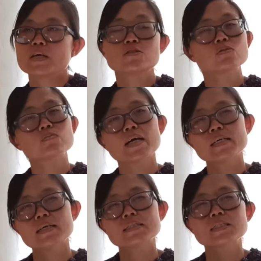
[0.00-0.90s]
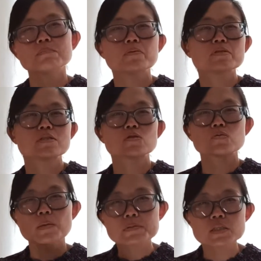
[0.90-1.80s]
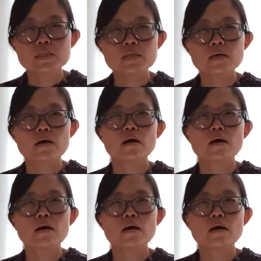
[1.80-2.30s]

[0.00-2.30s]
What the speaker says: to write a simple description